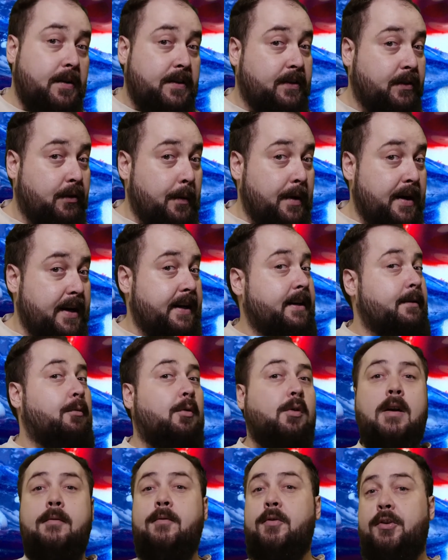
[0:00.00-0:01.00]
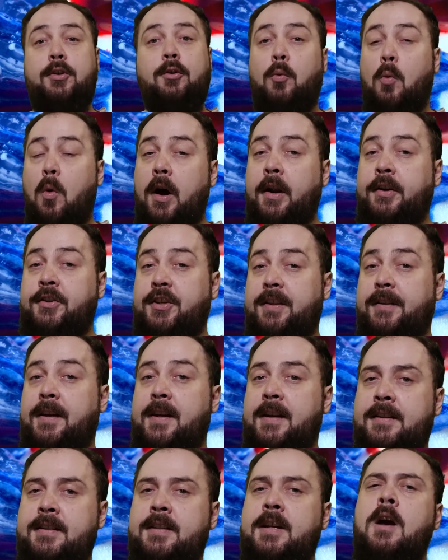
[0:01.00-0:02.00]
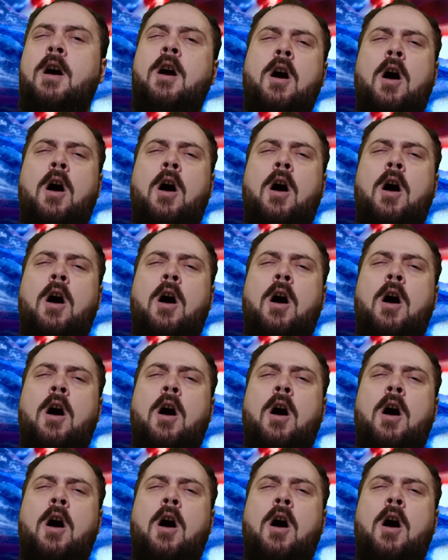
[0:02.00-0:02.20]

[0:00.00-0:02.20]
screen, wherever you're watching this,